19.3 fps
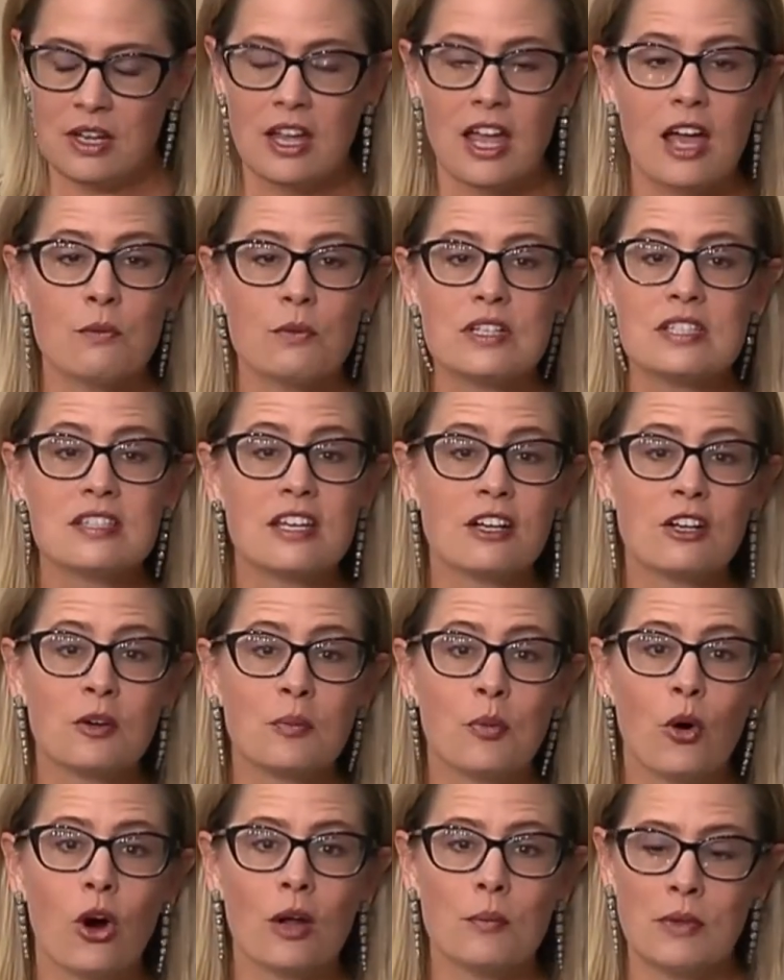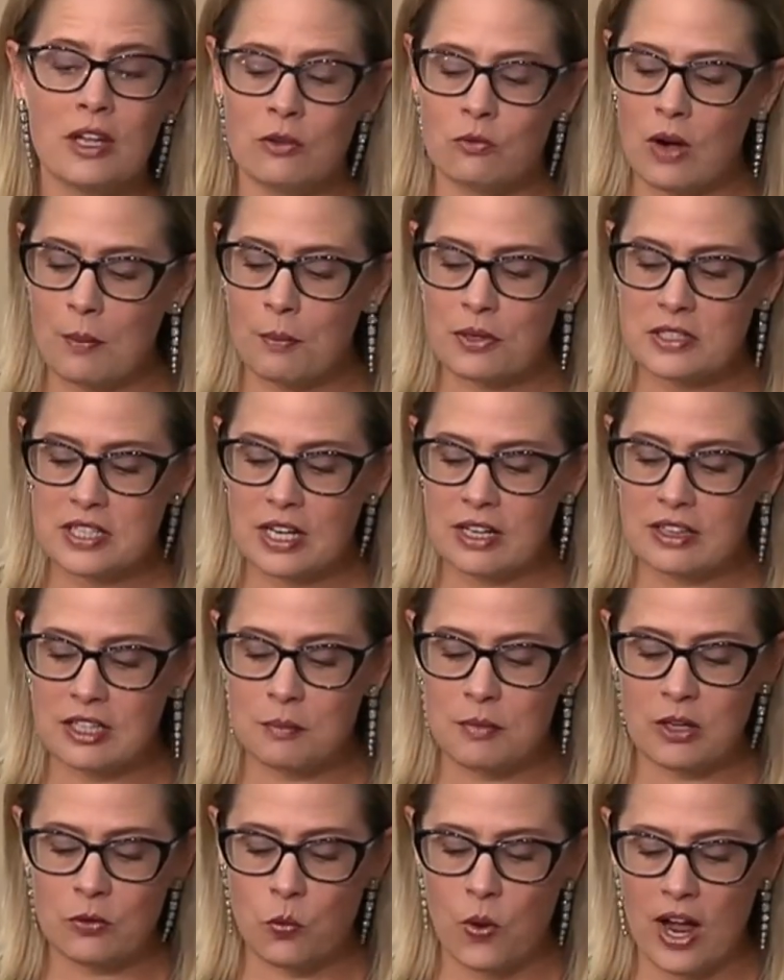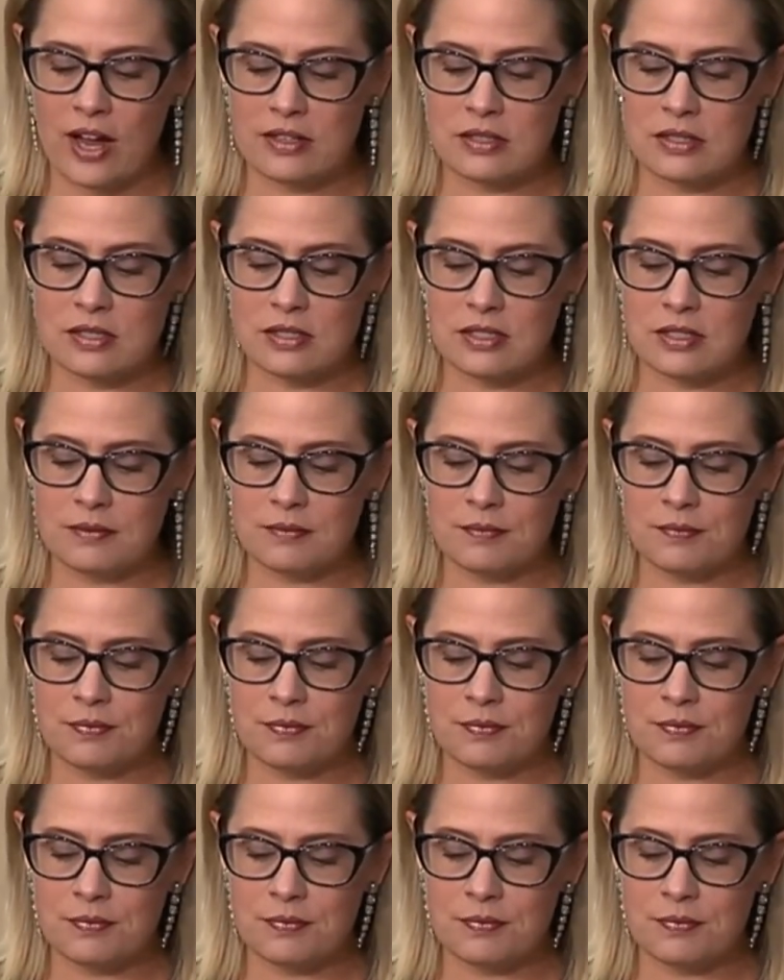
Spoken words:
And with Senator Portman representing the Midwest,